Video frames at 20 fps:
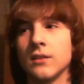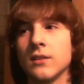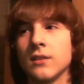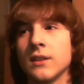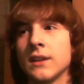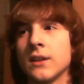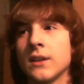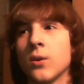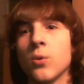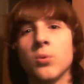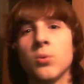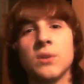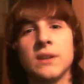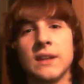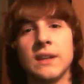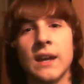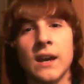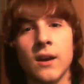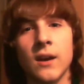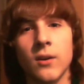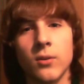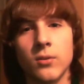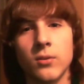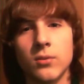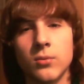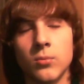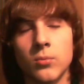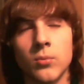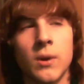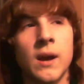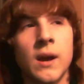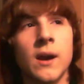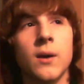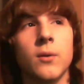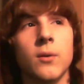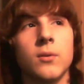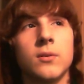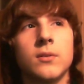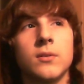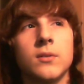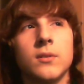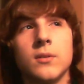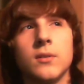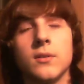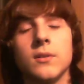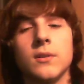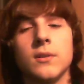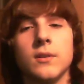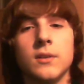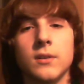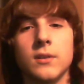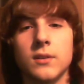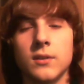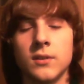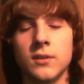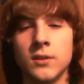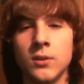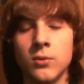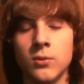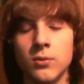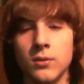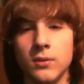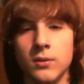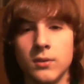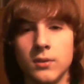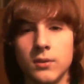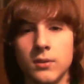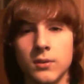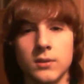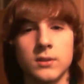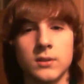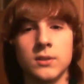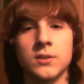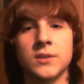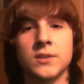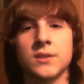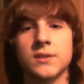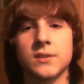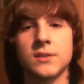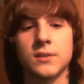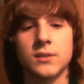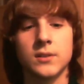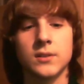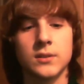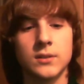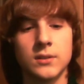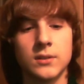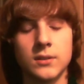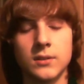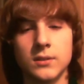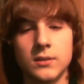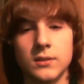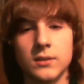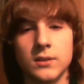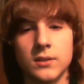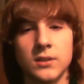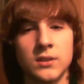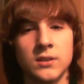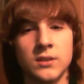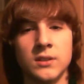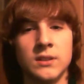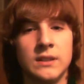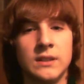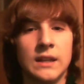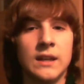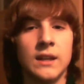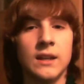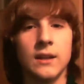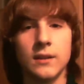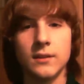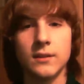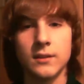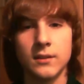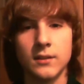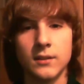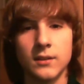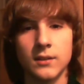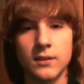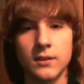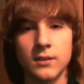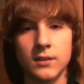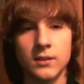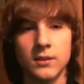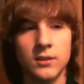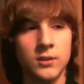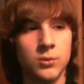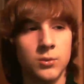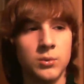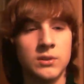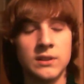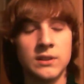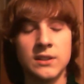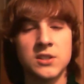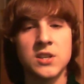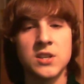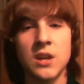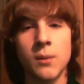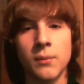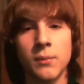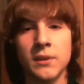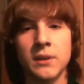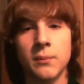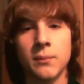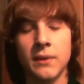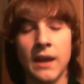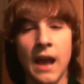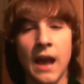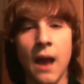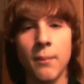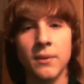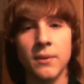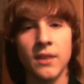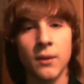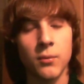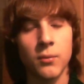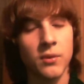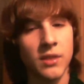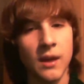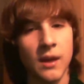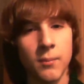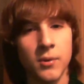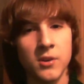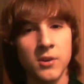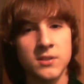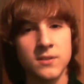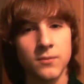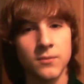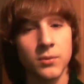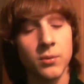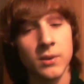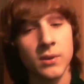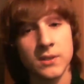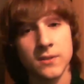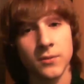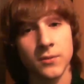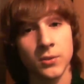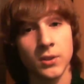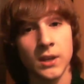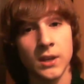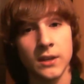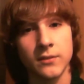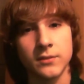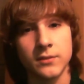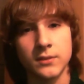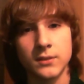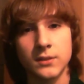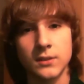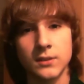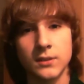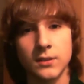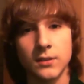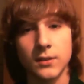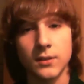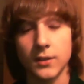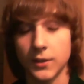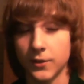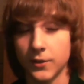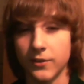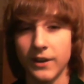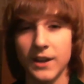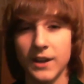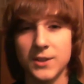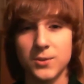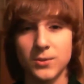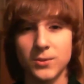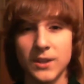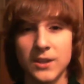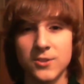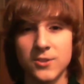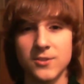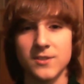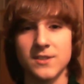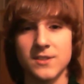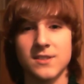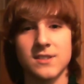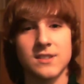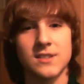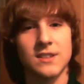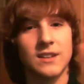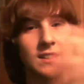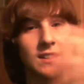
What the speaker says: Like, holy cow, wow, dude, you did it. You would legitimately be happy with that person for the rest of your life. Congratulations.